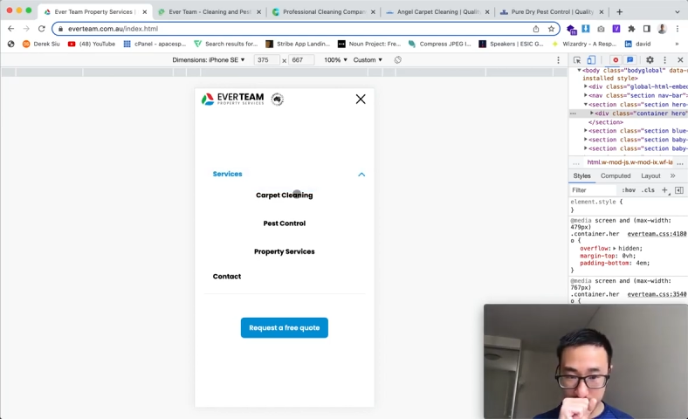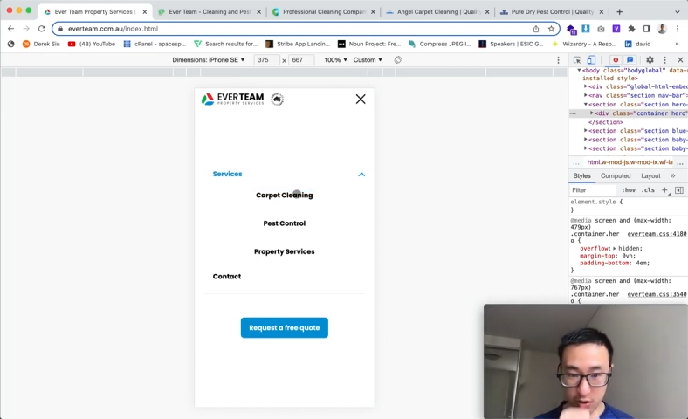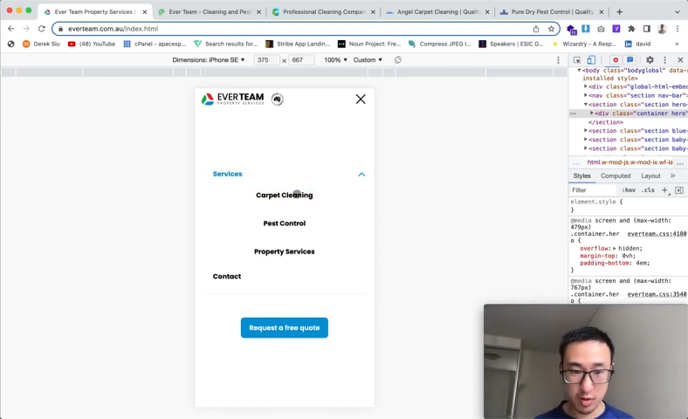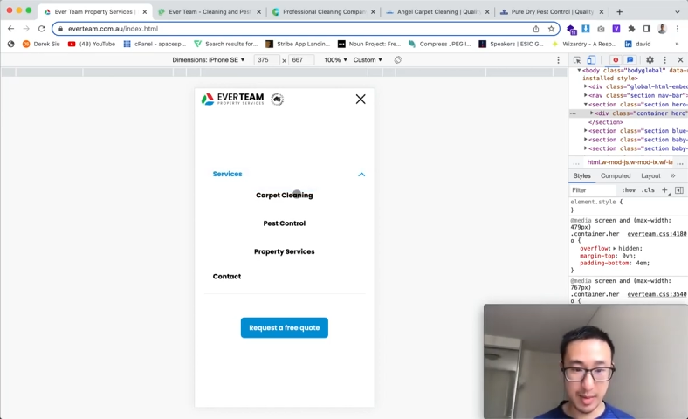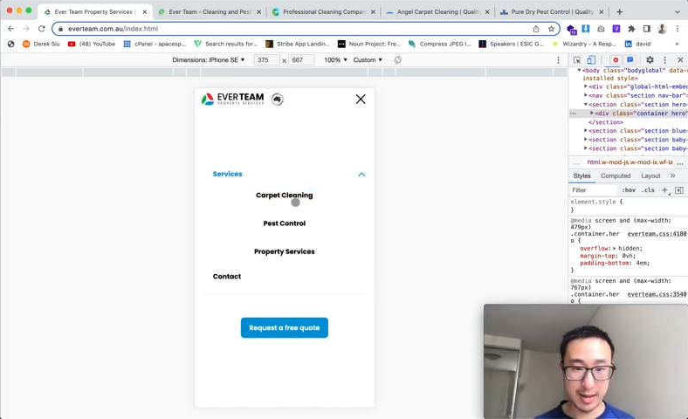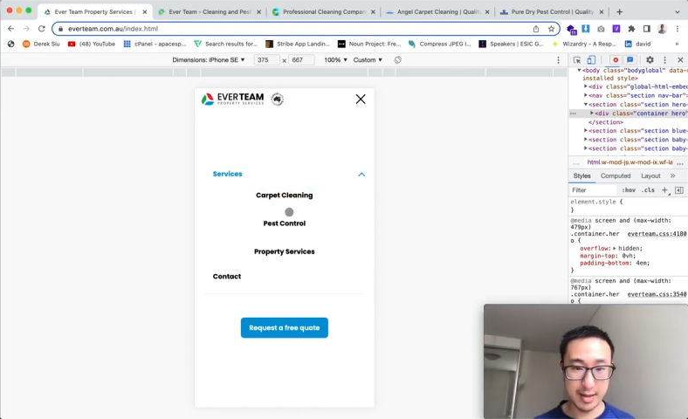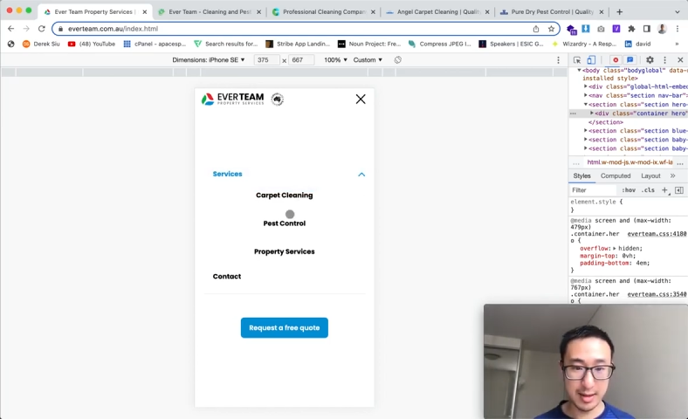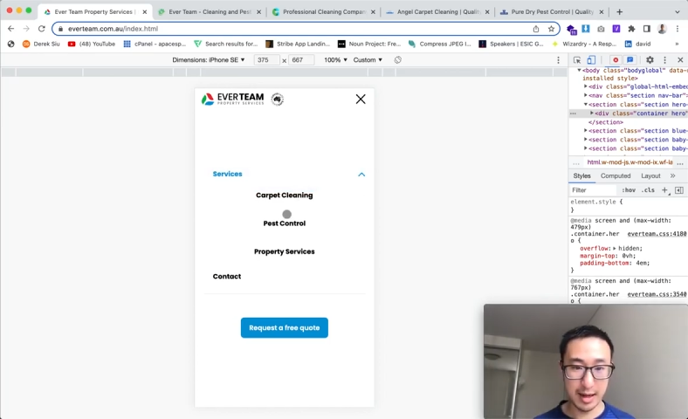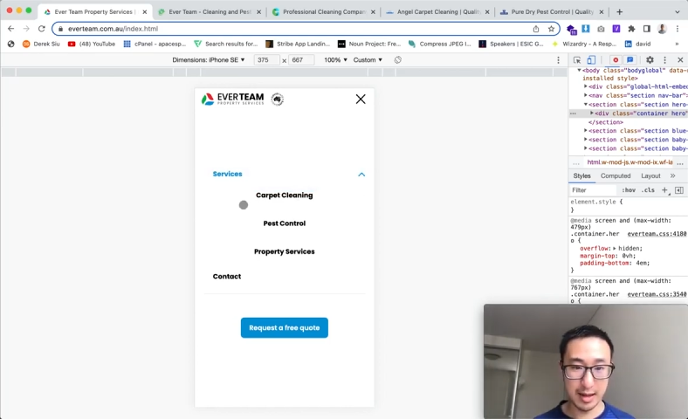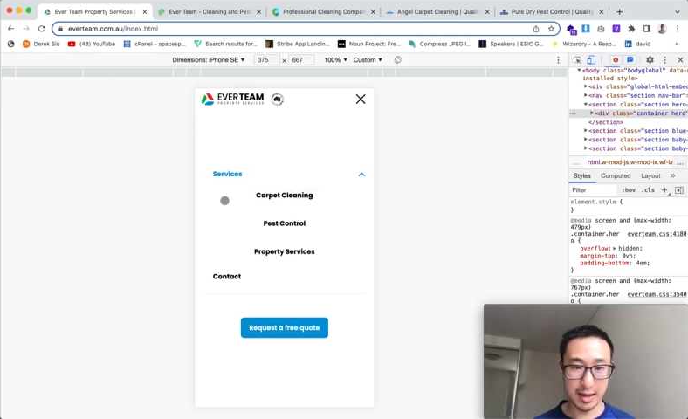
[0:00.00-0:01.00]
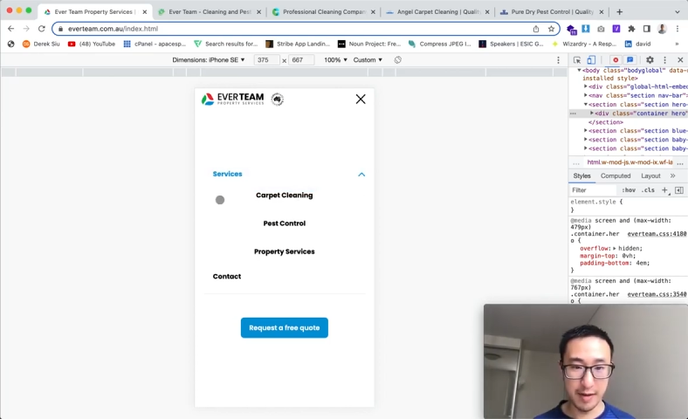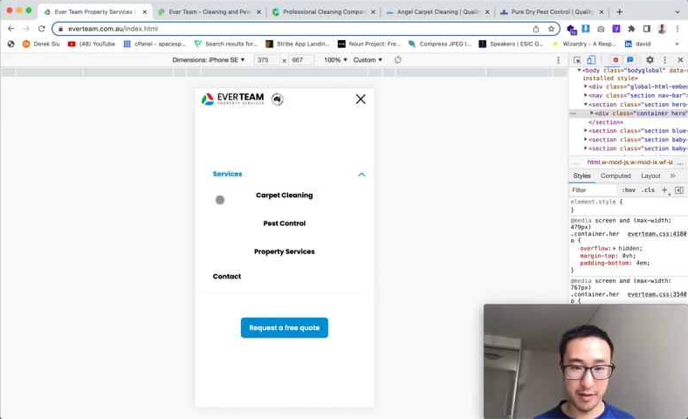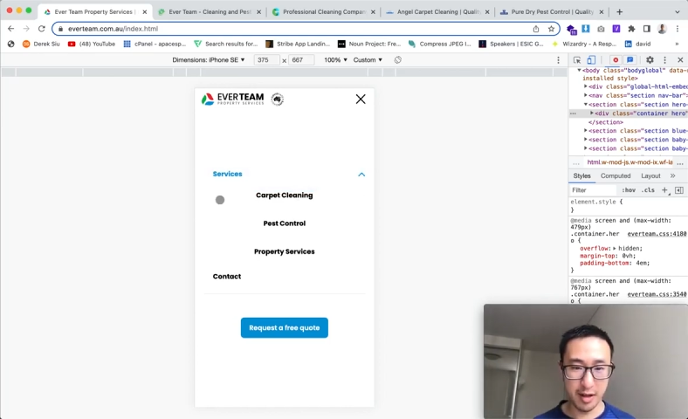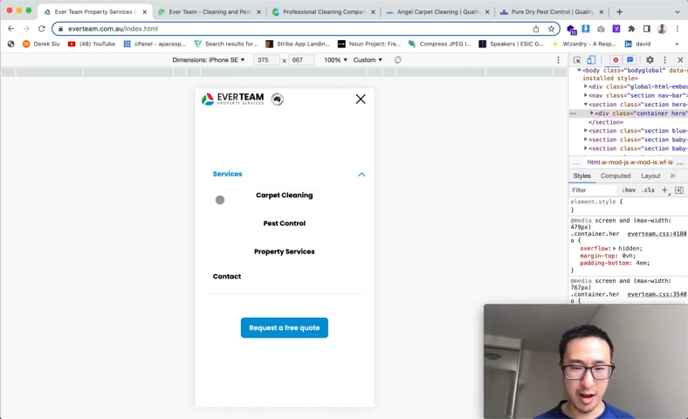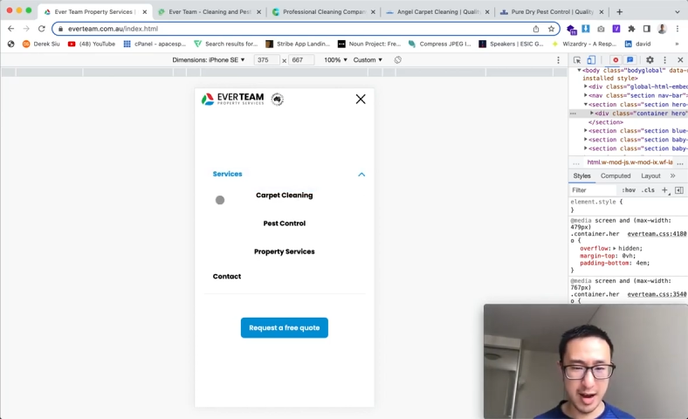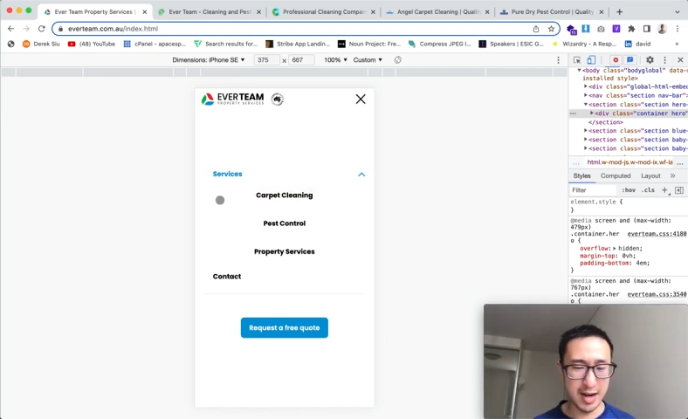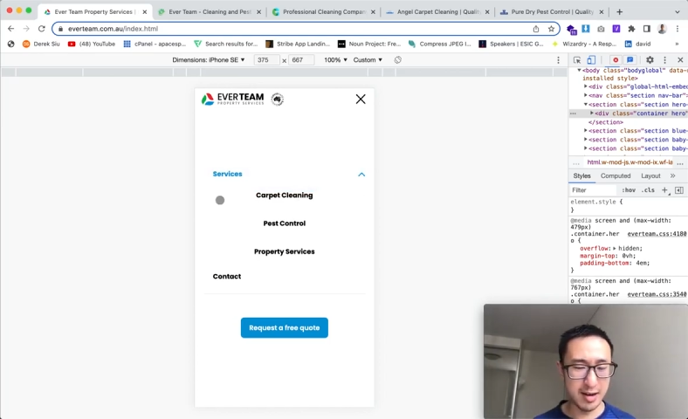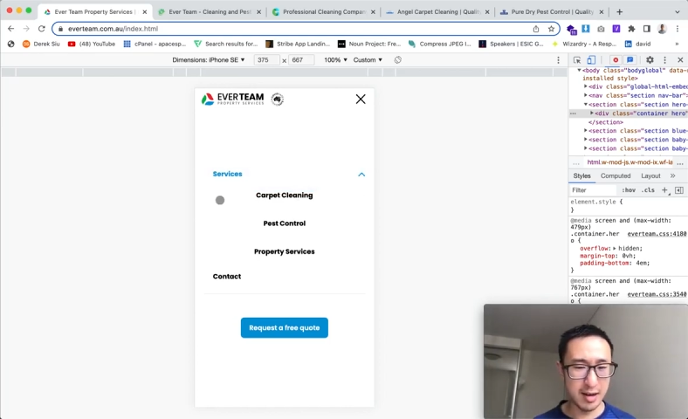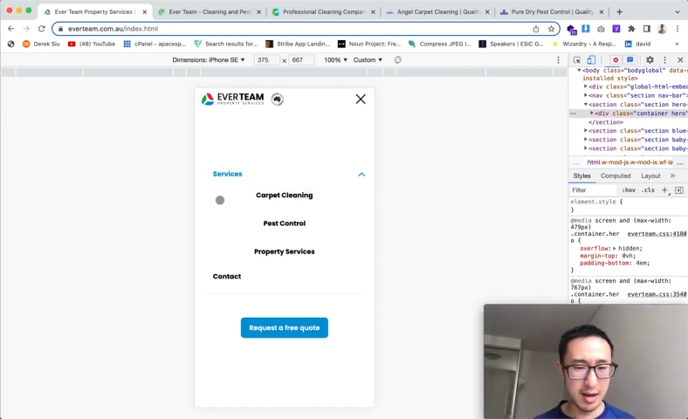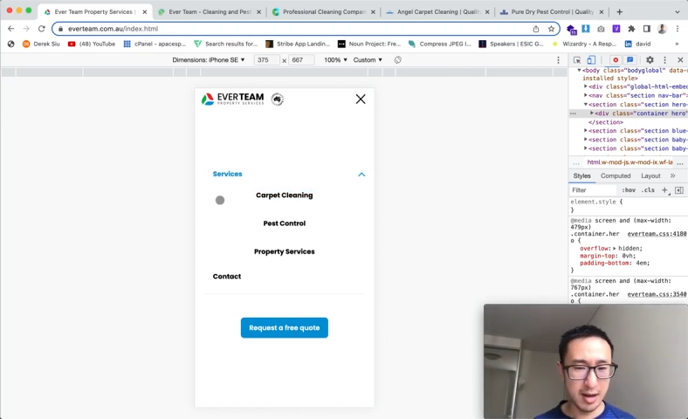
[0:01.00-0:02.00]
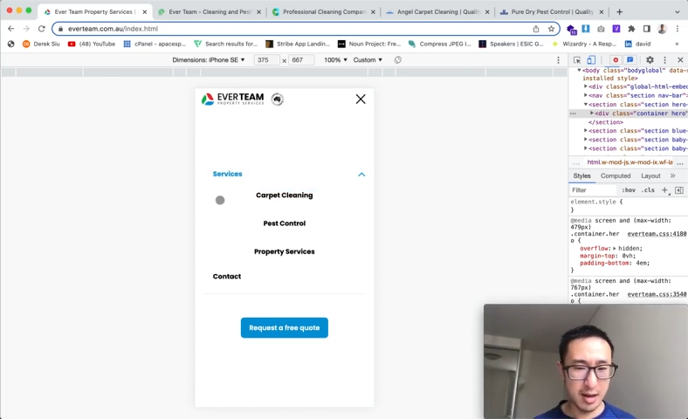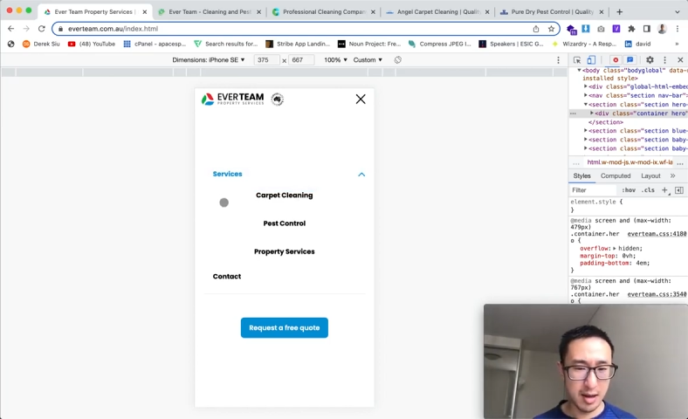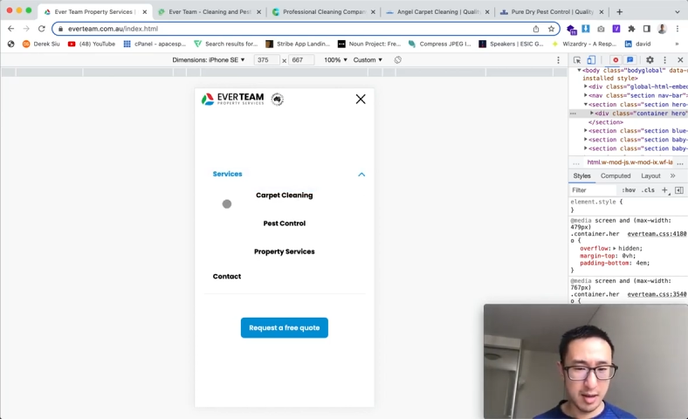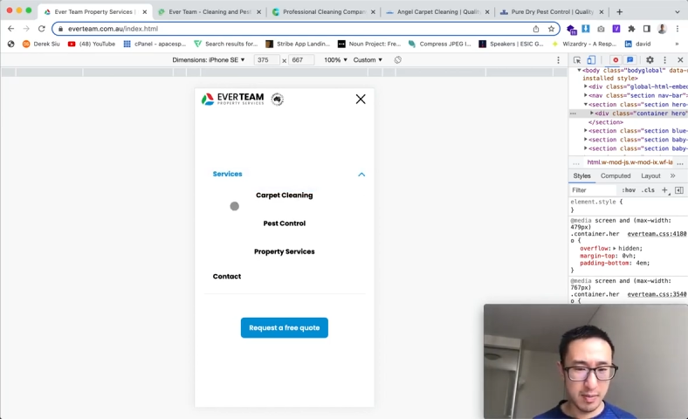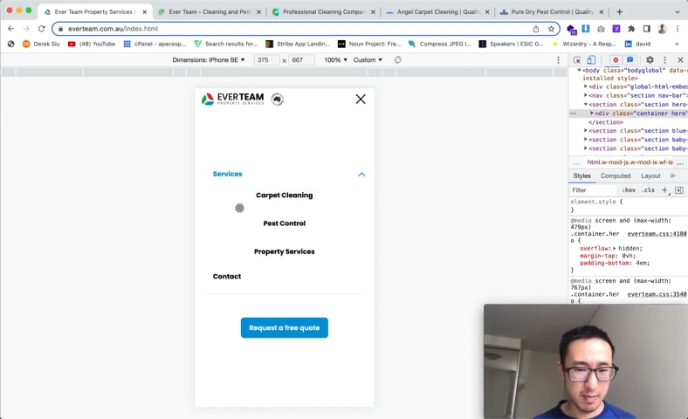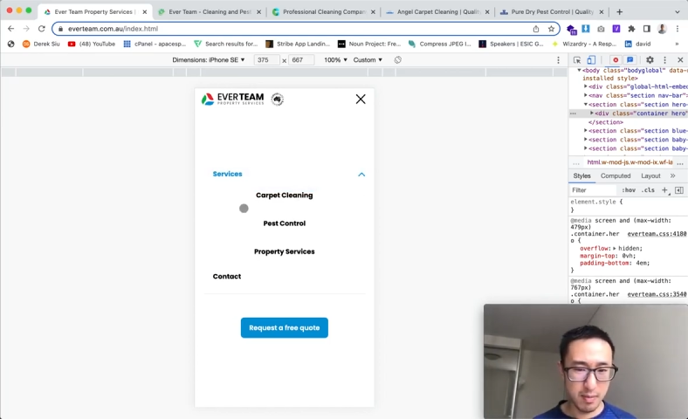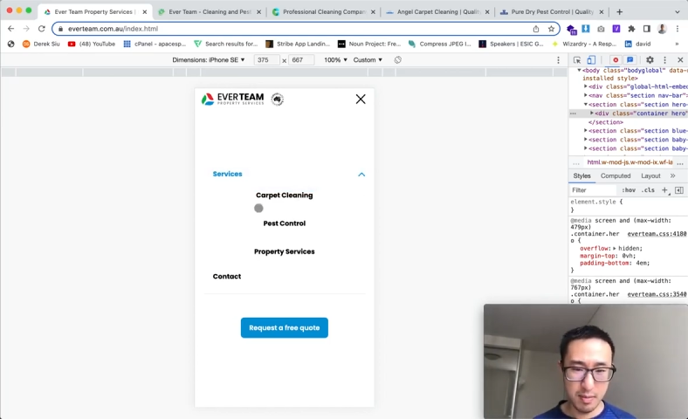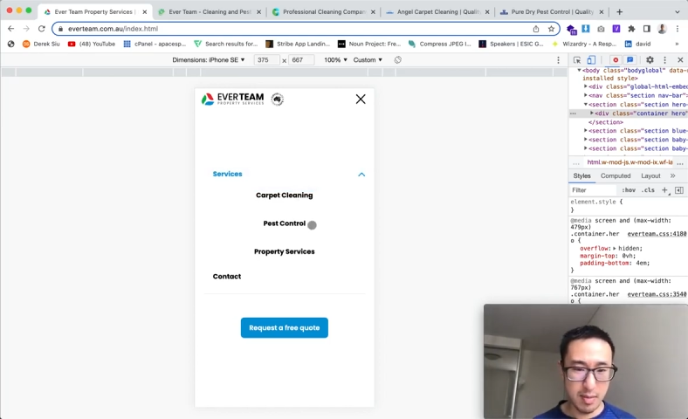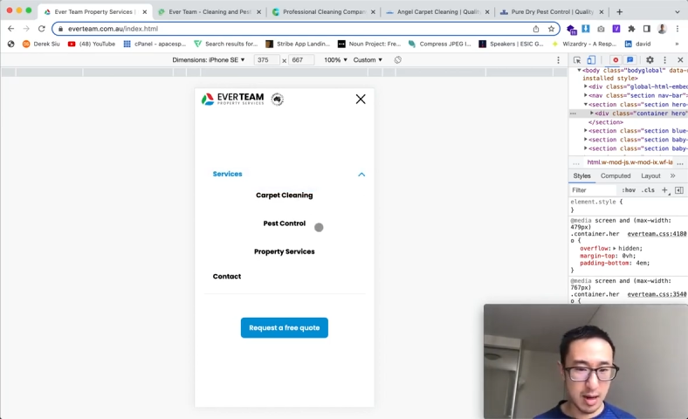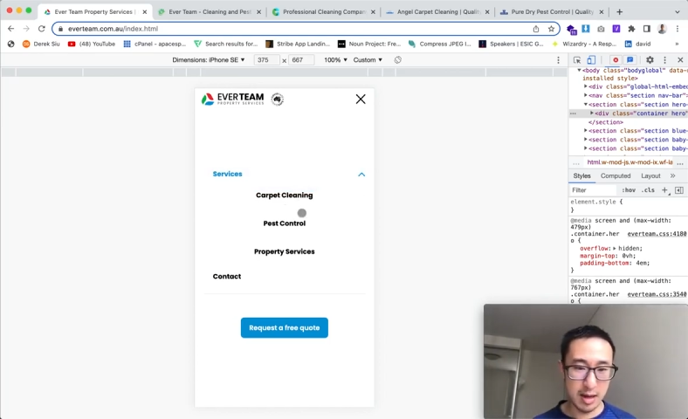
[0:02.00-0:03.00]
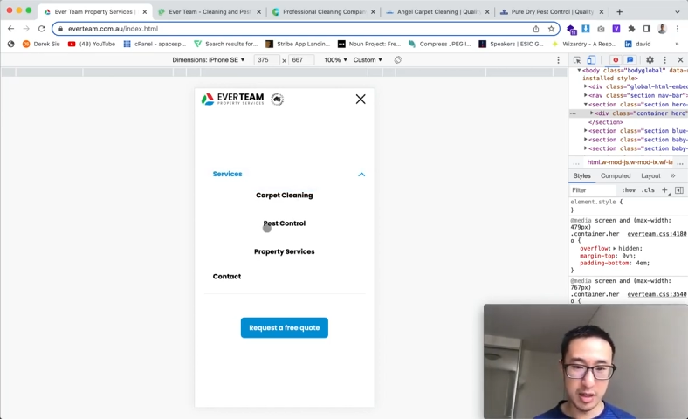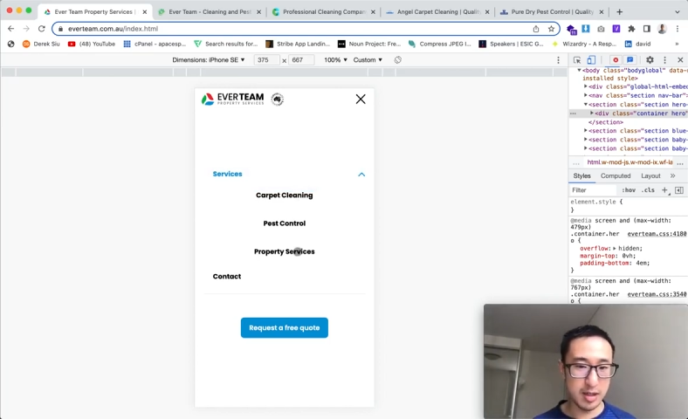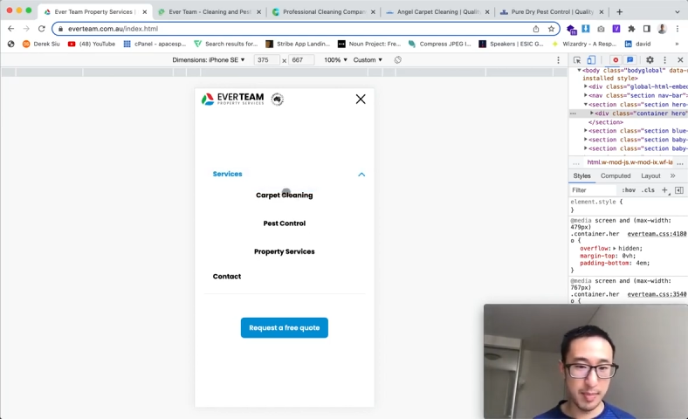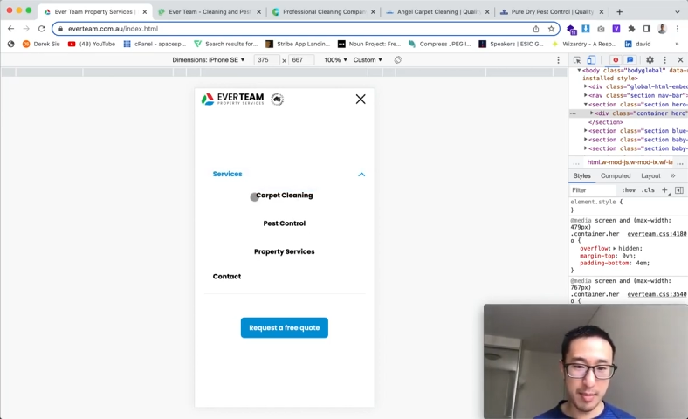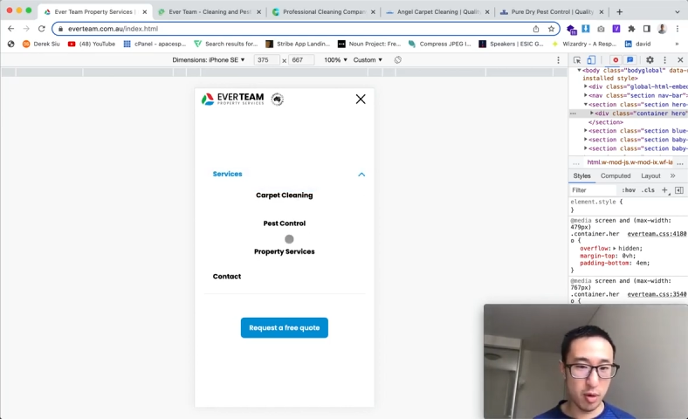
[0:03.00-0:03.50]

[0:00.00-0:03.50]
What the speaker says: to make this like left aligned and just a bit more